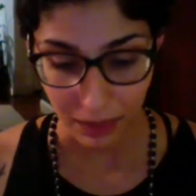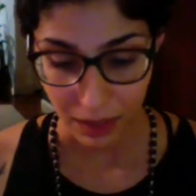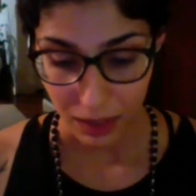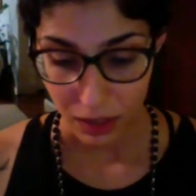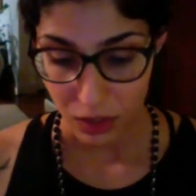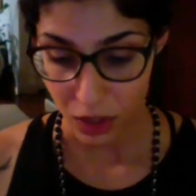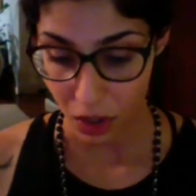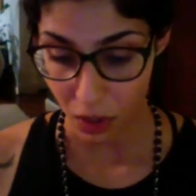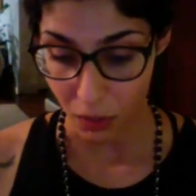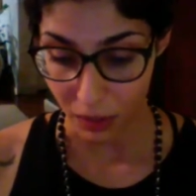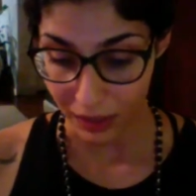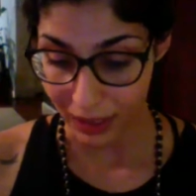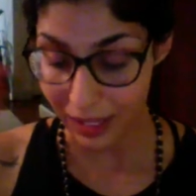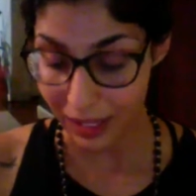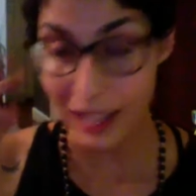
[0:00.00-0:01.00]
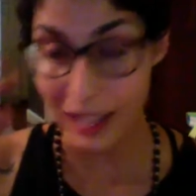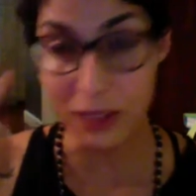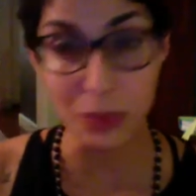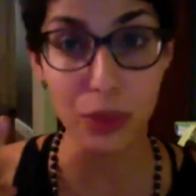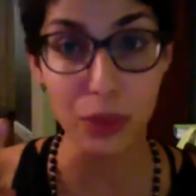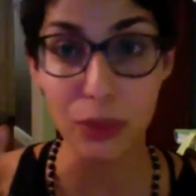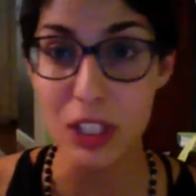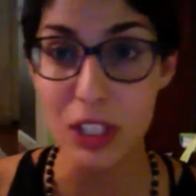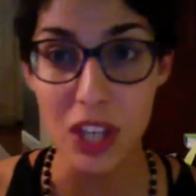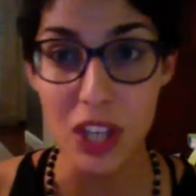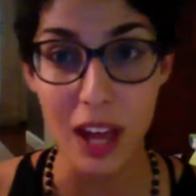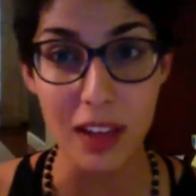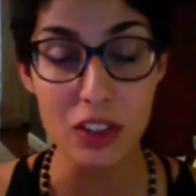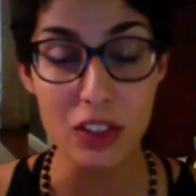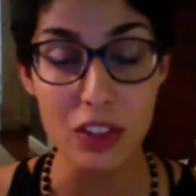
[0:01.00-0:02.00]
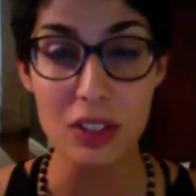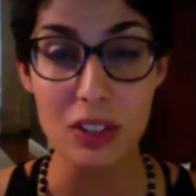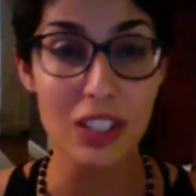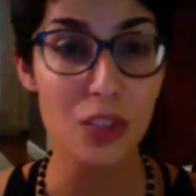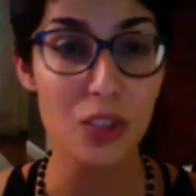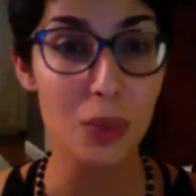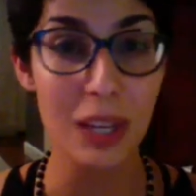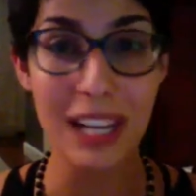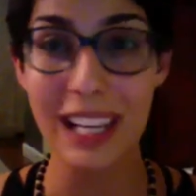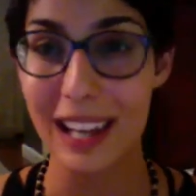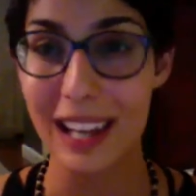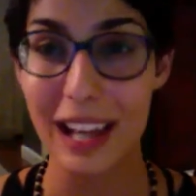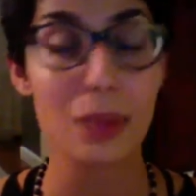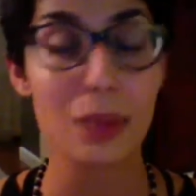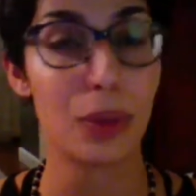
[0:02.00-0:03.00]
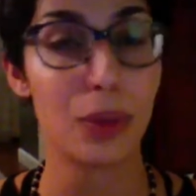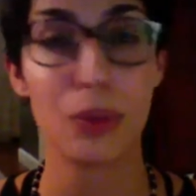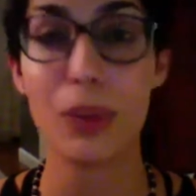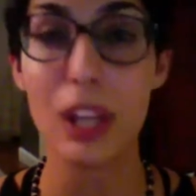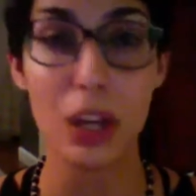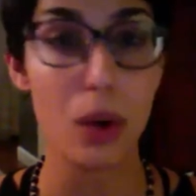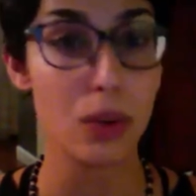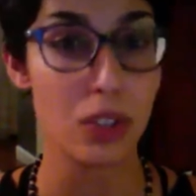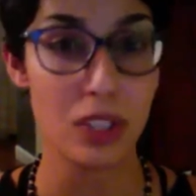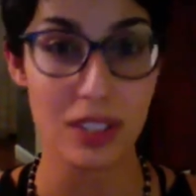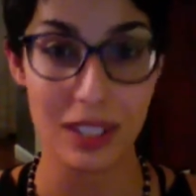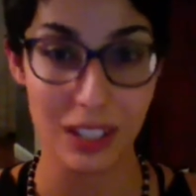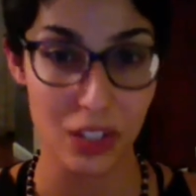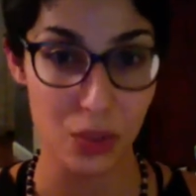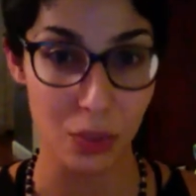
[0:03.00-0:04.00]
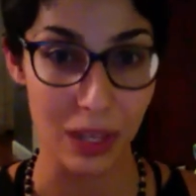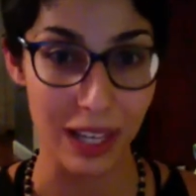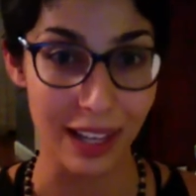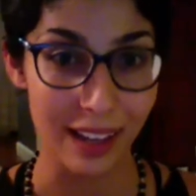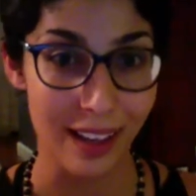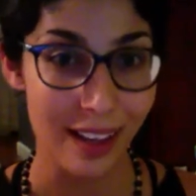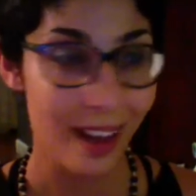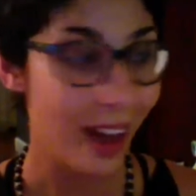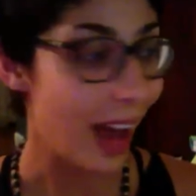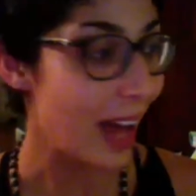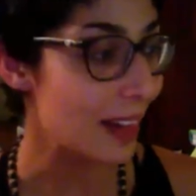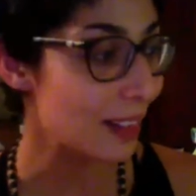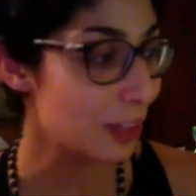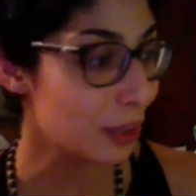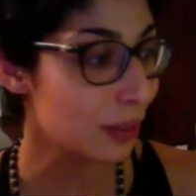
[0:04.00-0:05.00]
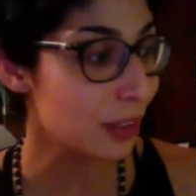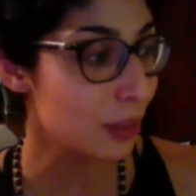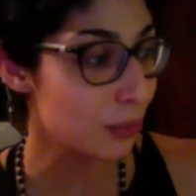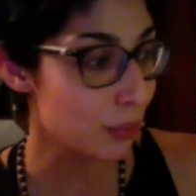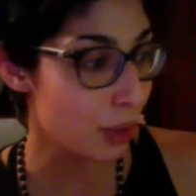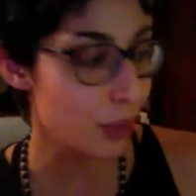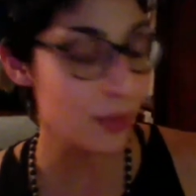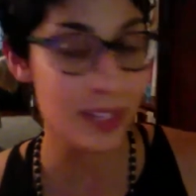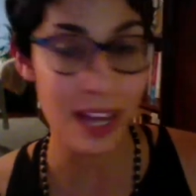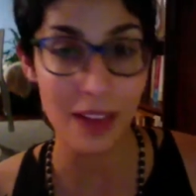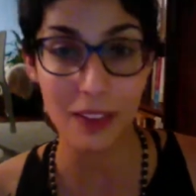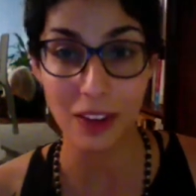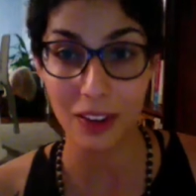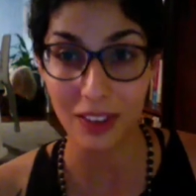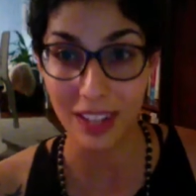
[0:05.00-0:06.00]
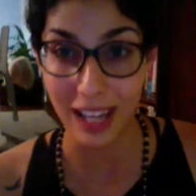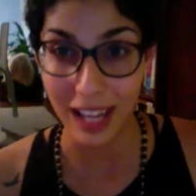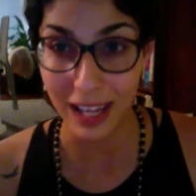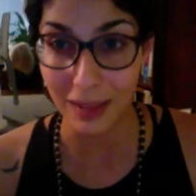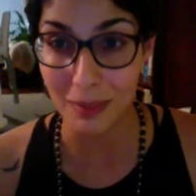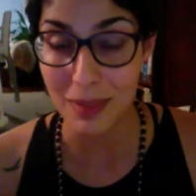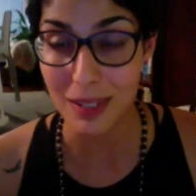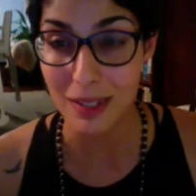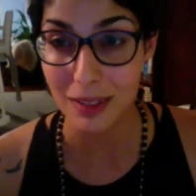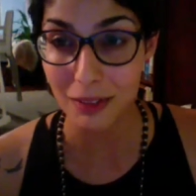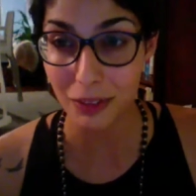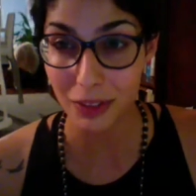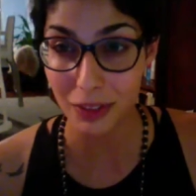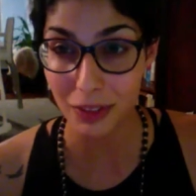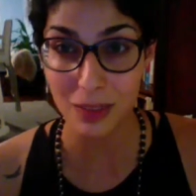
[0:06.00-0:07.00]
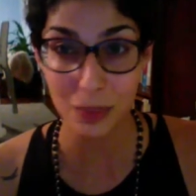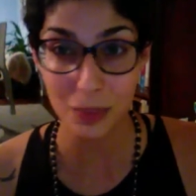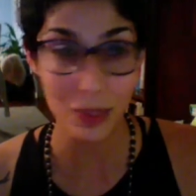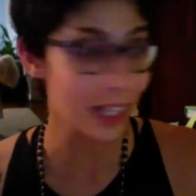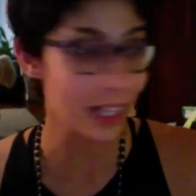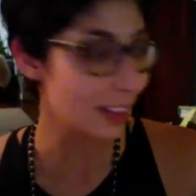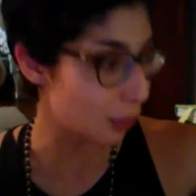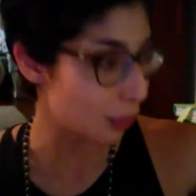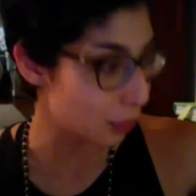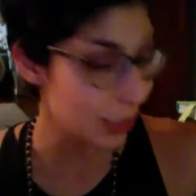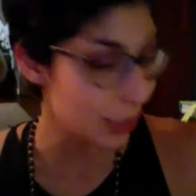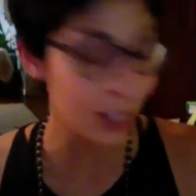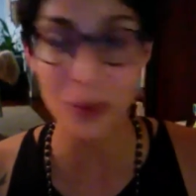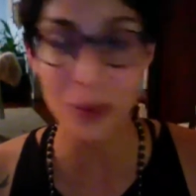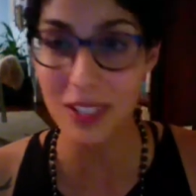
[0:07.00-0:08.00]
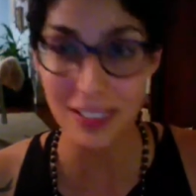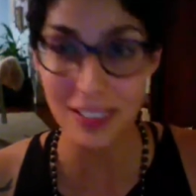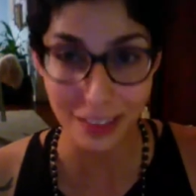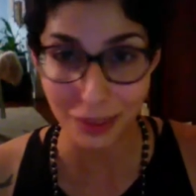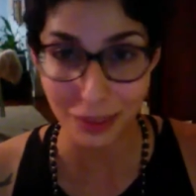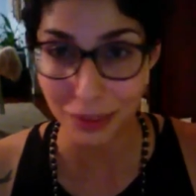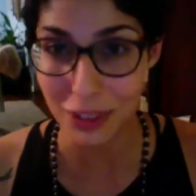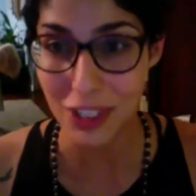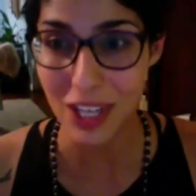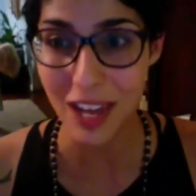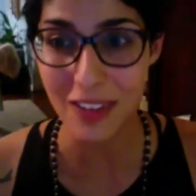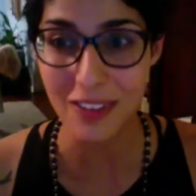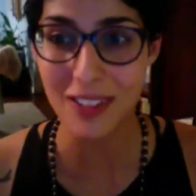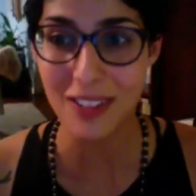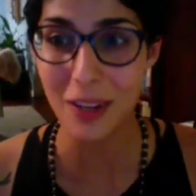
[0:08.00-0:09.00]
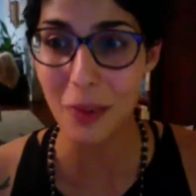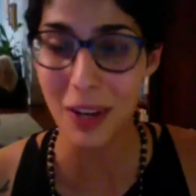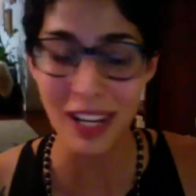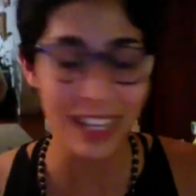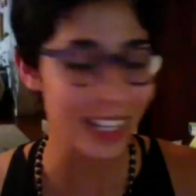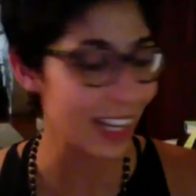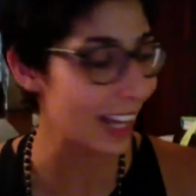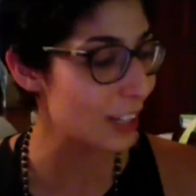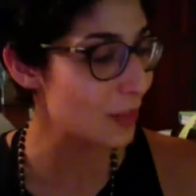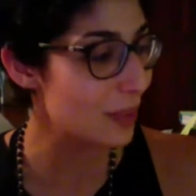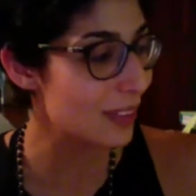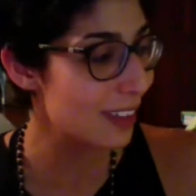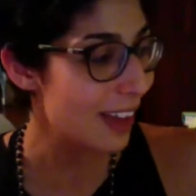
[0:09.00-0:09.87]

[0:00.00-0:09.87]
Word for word: So connect with three challengers each week, connect with three coaches each week. I literally wrote down their names for this week, the three coaches and the three challengers I want to connect with,